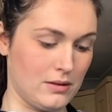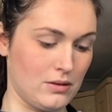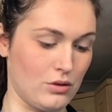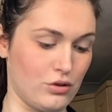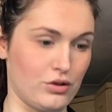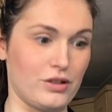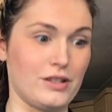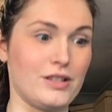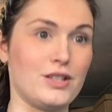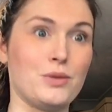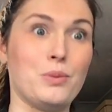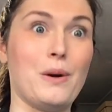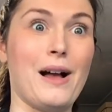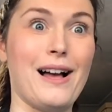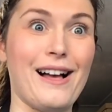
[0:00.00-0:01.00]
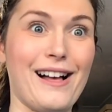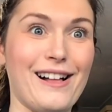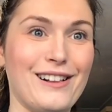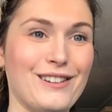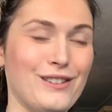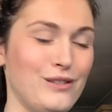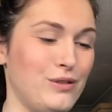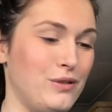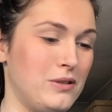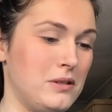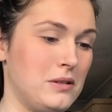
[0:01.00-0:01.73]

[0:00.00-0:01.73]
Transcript: 112.